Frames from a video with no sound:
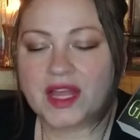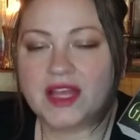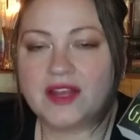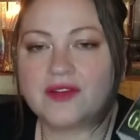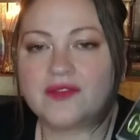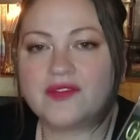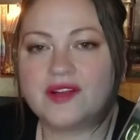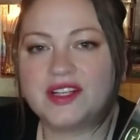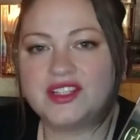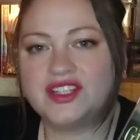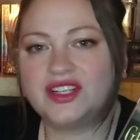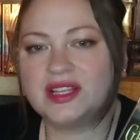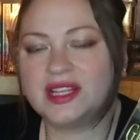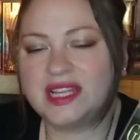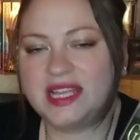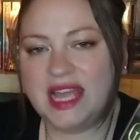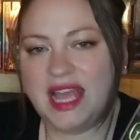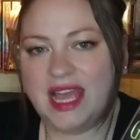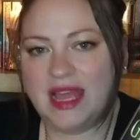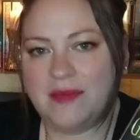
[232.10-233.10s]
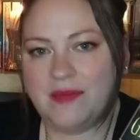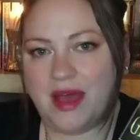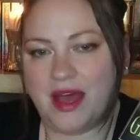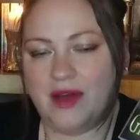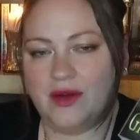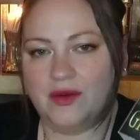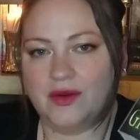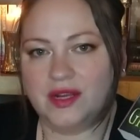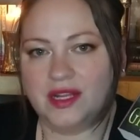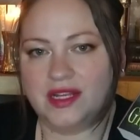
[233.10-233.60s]
It originally came
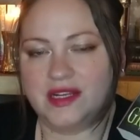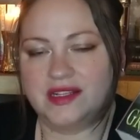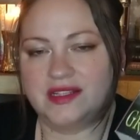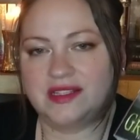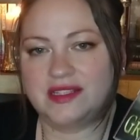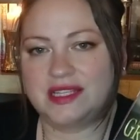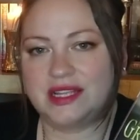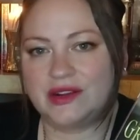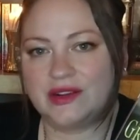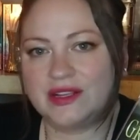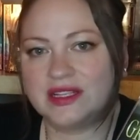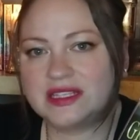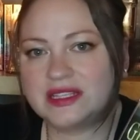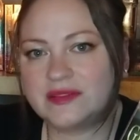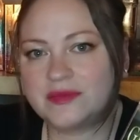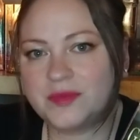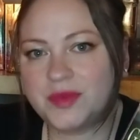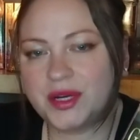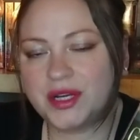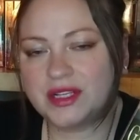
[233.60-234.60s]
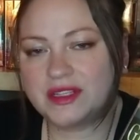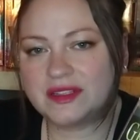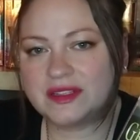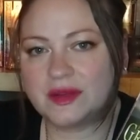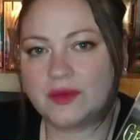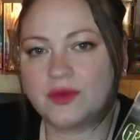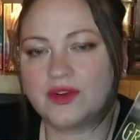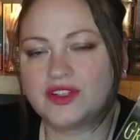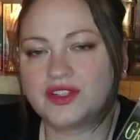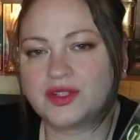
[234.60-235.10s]
out in a series of books
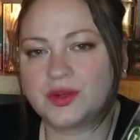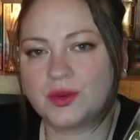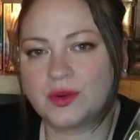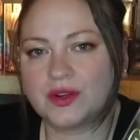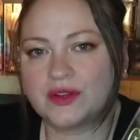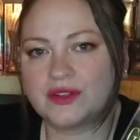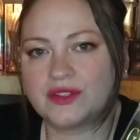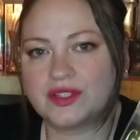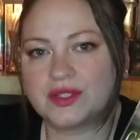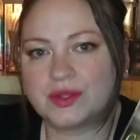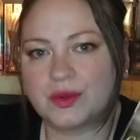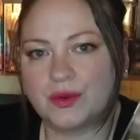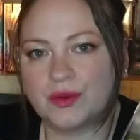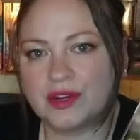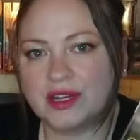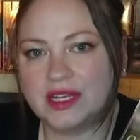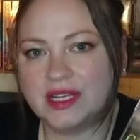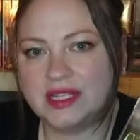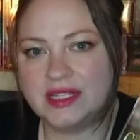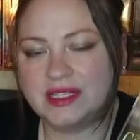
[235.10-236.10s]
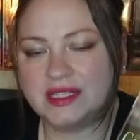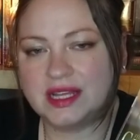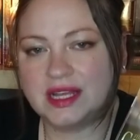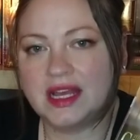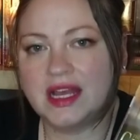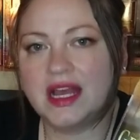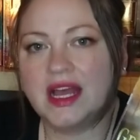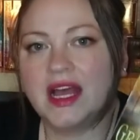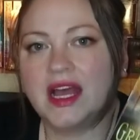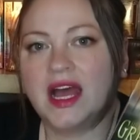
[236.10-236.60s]
that were shorter stories,
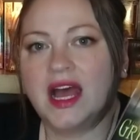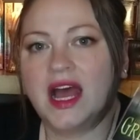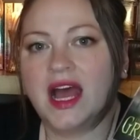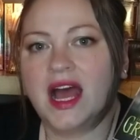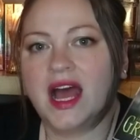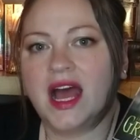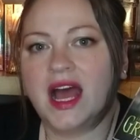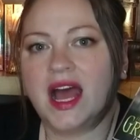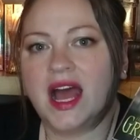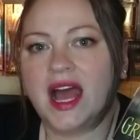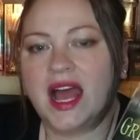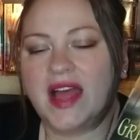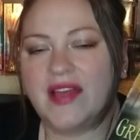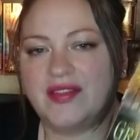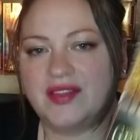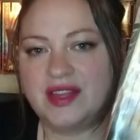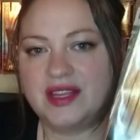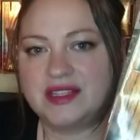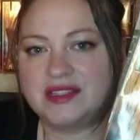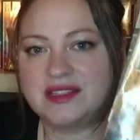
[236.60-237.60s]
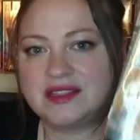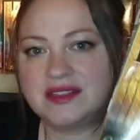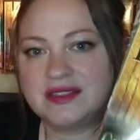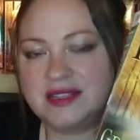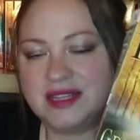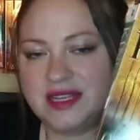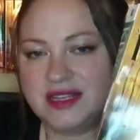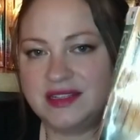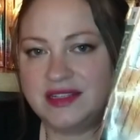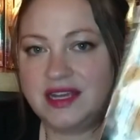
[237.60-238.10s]
and this
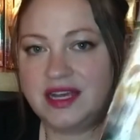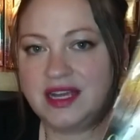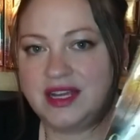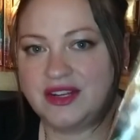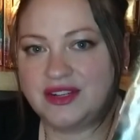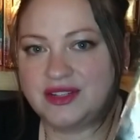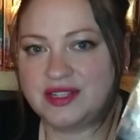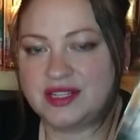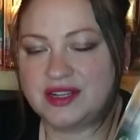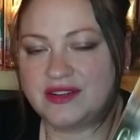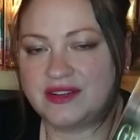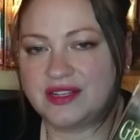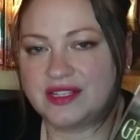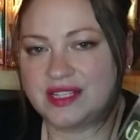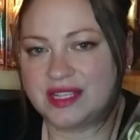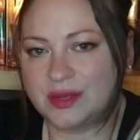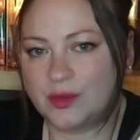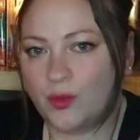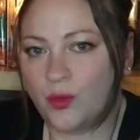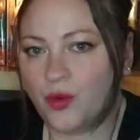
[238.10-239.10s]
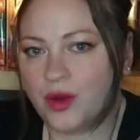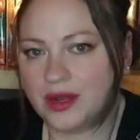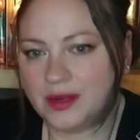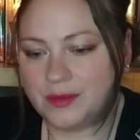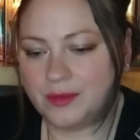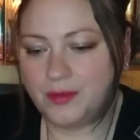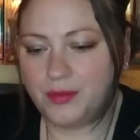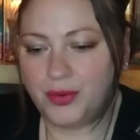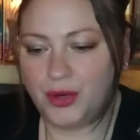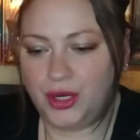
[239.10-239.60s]
is the entire series in
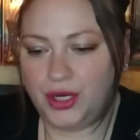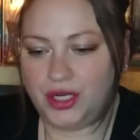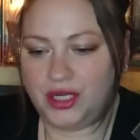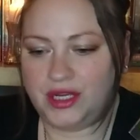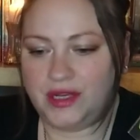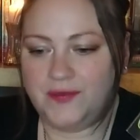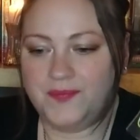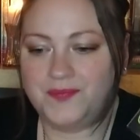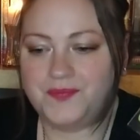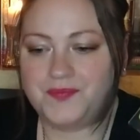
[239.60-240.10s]
one book.